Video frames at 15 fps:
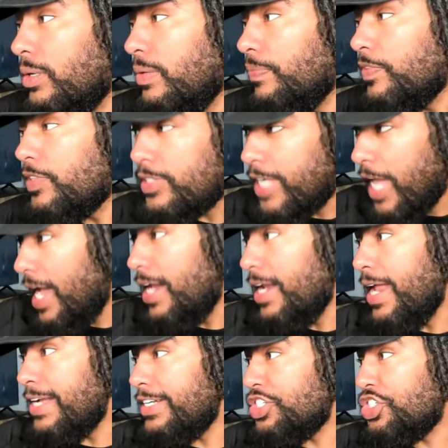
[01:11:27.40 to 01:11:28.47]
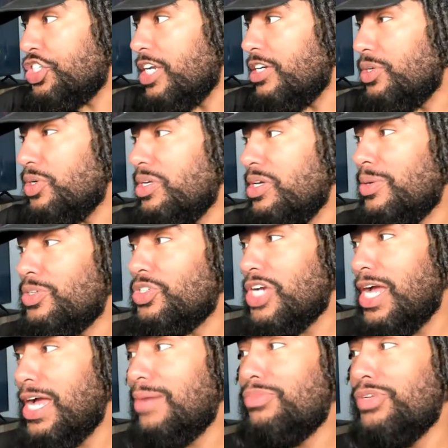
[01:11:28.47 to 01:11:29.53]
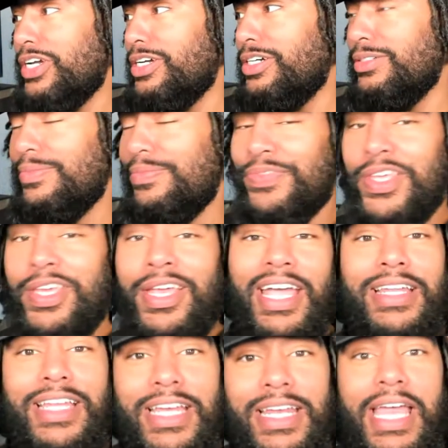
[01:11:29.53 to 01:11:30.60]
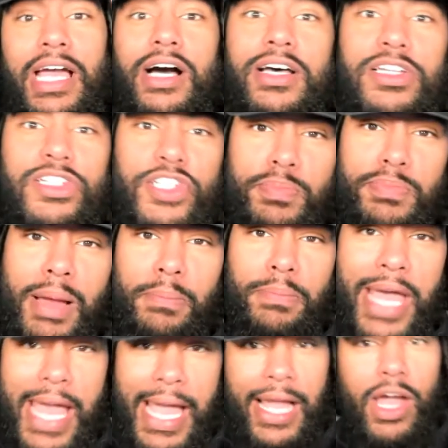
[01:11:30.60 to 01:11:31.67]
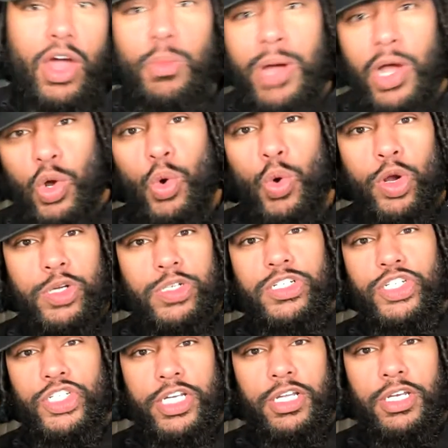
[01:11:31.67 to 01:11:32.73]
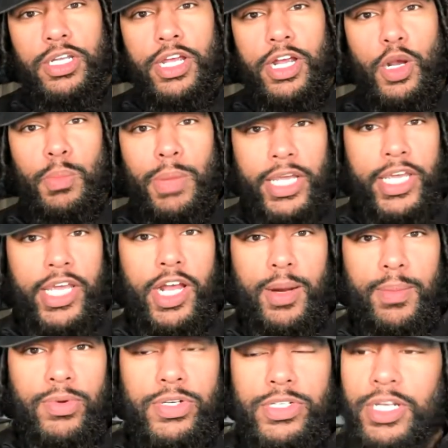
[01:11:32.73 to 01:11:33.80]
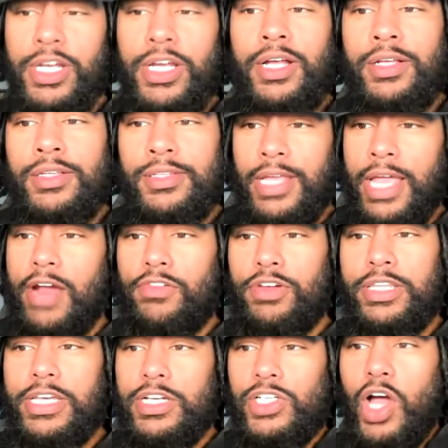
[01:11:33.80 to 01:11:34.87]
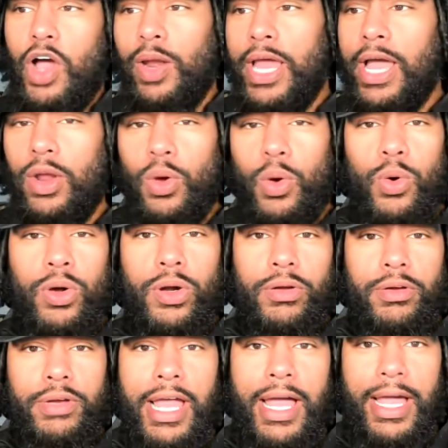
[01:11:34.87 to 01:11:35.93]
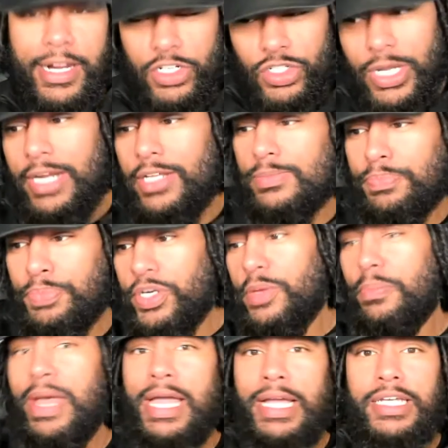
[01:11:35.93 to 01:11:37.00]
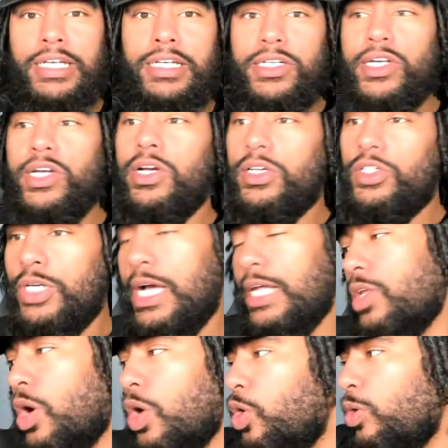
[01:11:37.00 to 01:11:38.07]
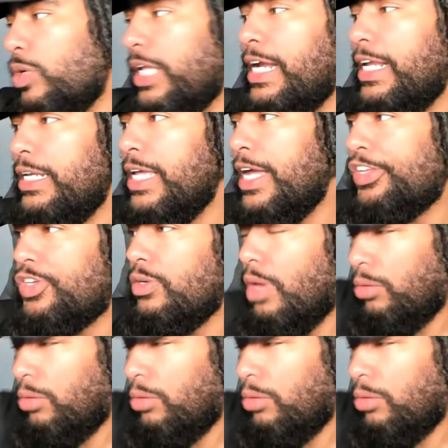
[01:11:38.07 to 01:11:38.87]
Scan that shit, do your job, nigga. And then they unzip my bag, all my cords and shit in there, my cameras, everything's all out of order. Now I got to try to put it back in there. You got the old lady next to you